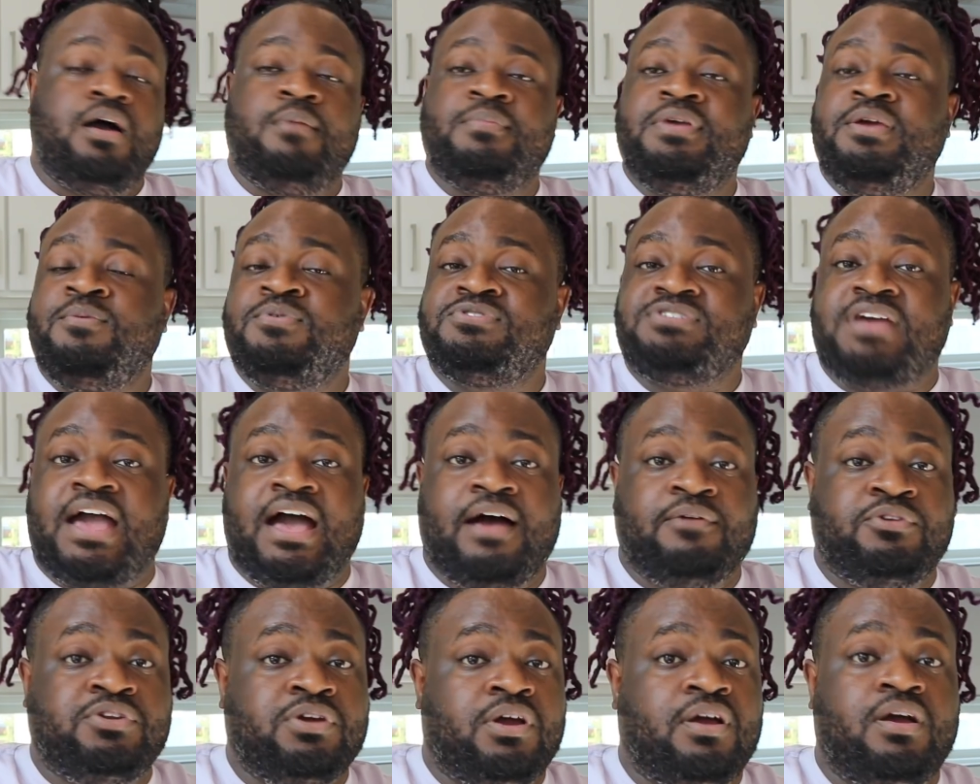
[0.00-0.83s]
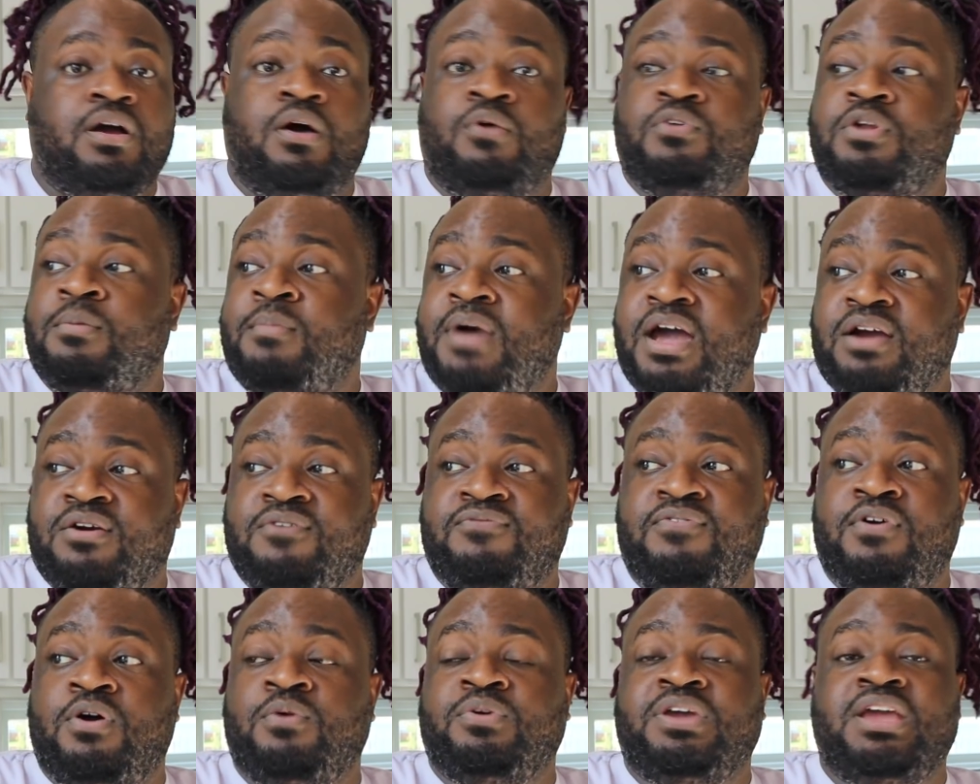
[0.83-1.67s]
He was out there on the
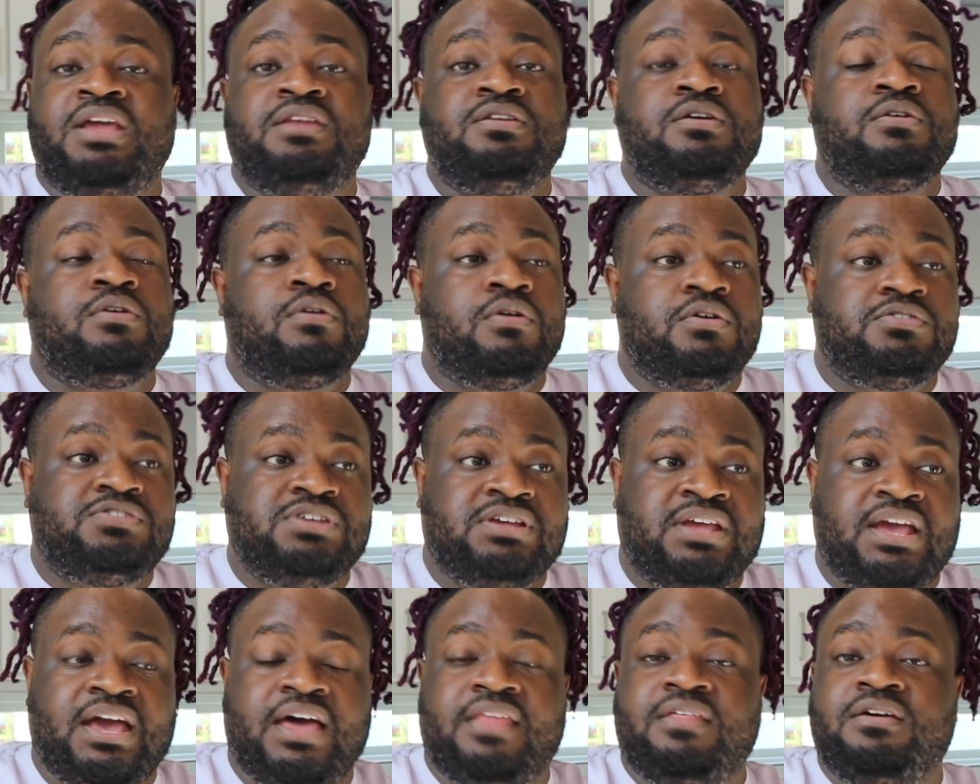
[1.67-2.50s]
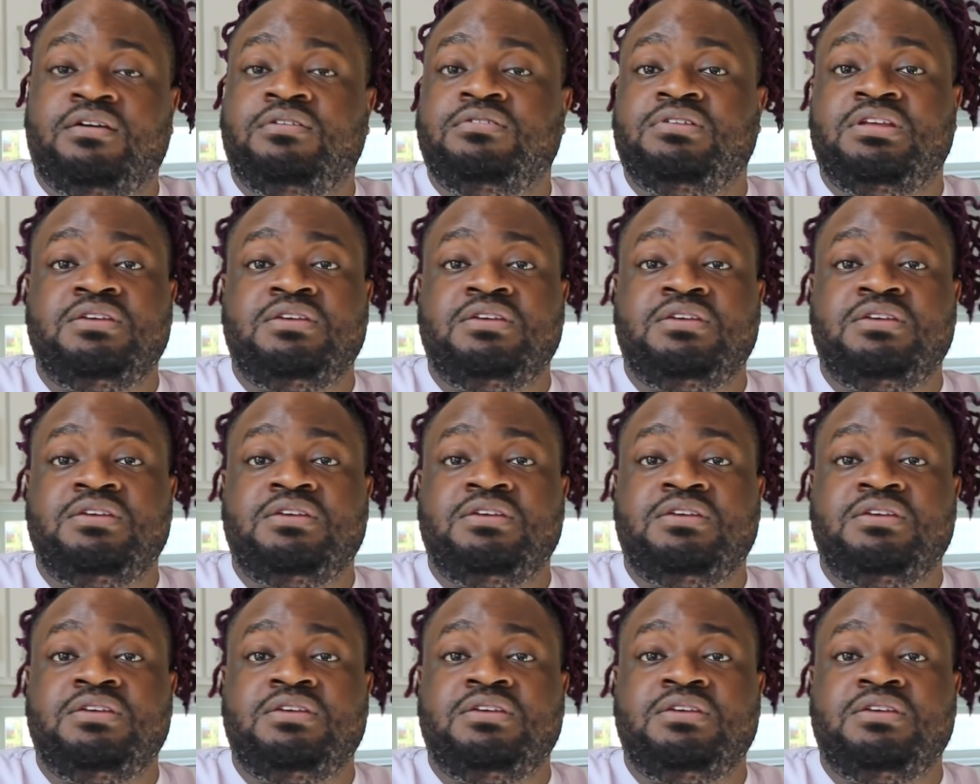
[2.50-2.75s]
microphone getting the girls together.